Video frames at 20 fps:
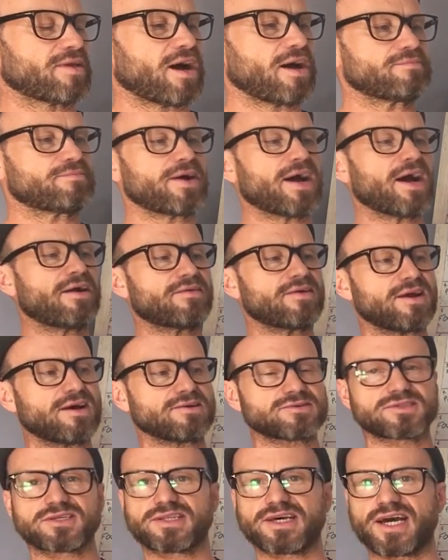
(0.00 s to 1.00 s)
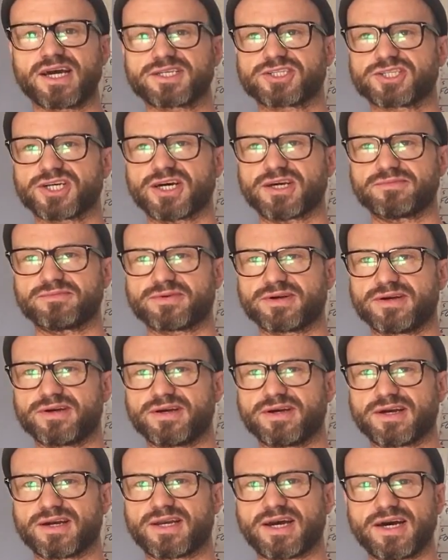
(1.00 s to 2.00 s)
I'm parallel to the head shape,
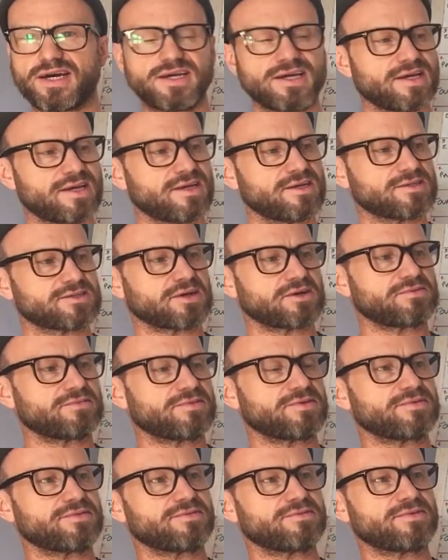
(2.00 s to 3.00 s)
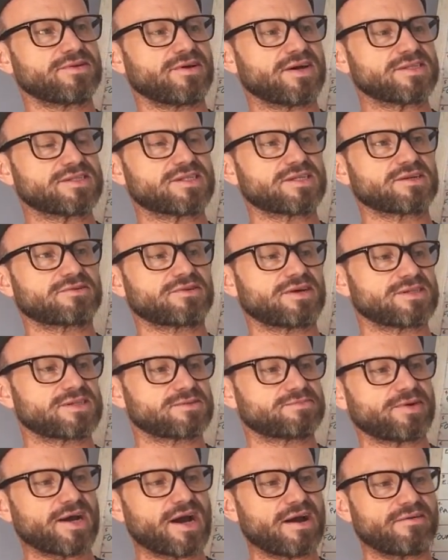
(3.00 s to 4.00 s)
okay? So 90 degrees
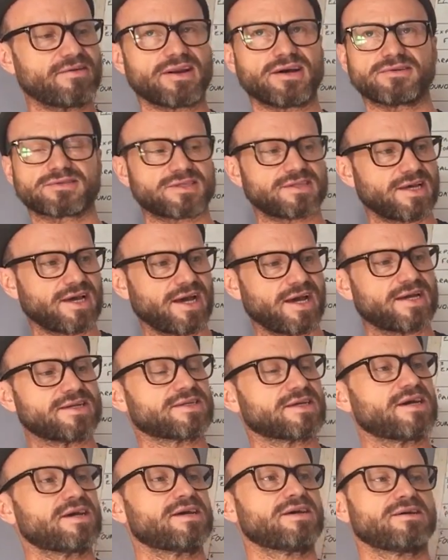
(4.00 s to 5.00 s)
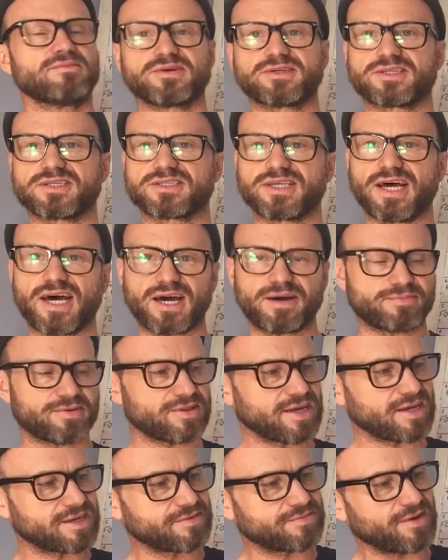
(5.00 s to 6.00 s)
is parallel to the head, which is there.
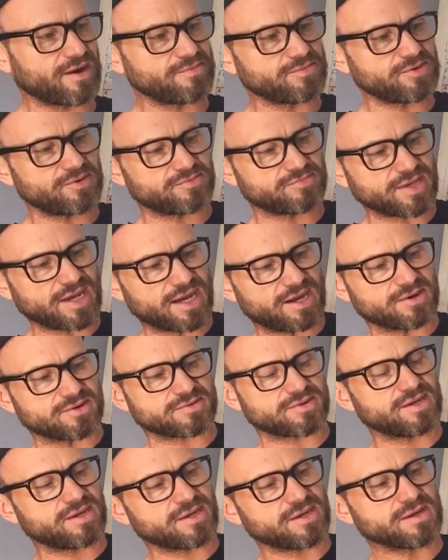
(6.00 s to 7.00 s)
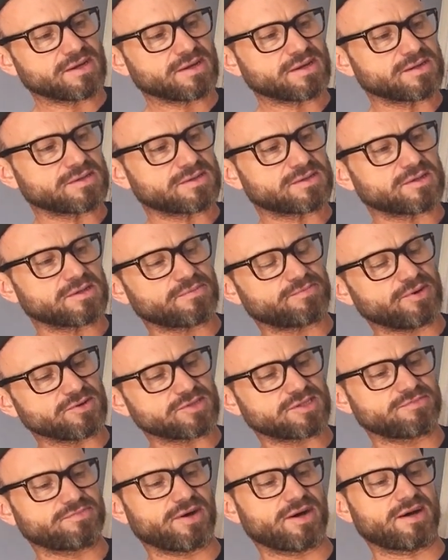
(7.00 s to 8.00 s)
But then if I move down to the
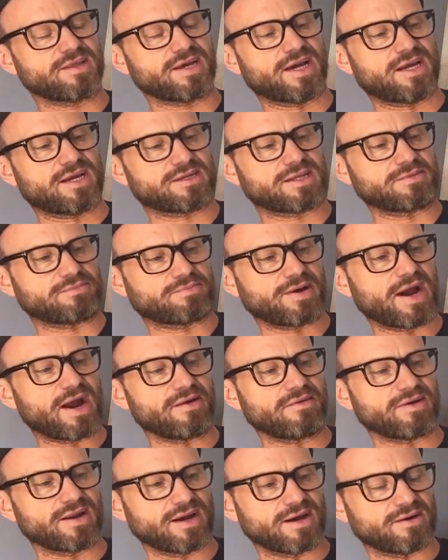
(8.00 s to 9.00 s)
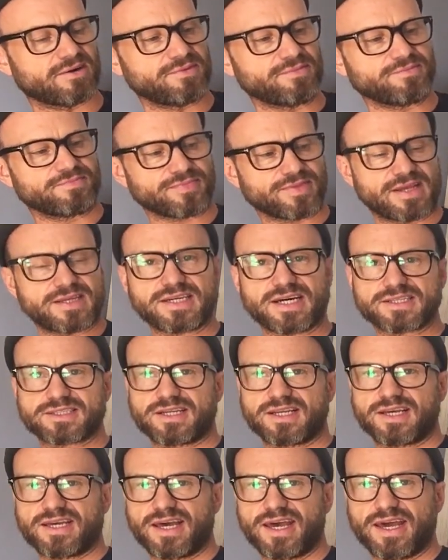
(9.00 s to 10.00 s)
bottom part of the head, then parallel is
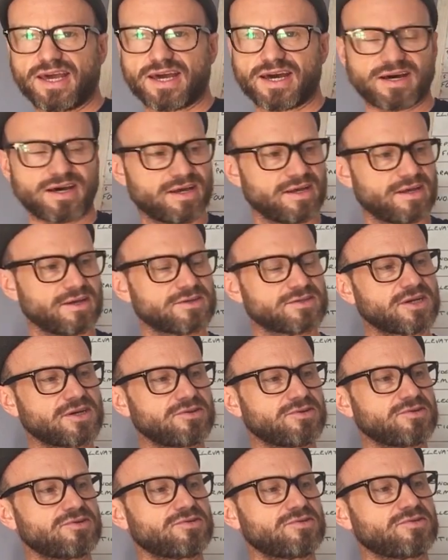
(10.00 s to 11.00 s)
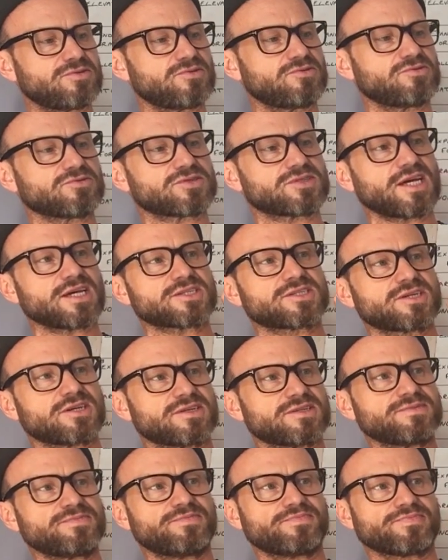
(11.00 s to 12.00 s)
actually here. So your
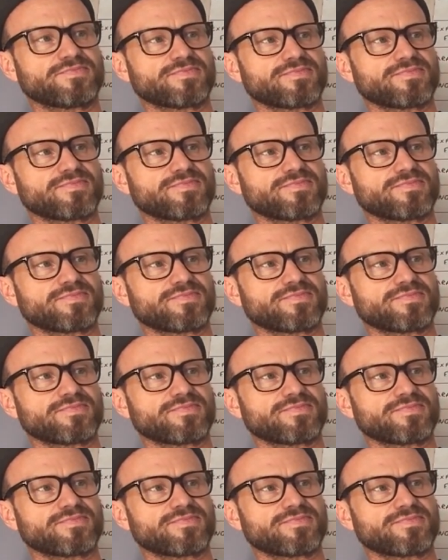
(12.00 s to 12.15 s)
section,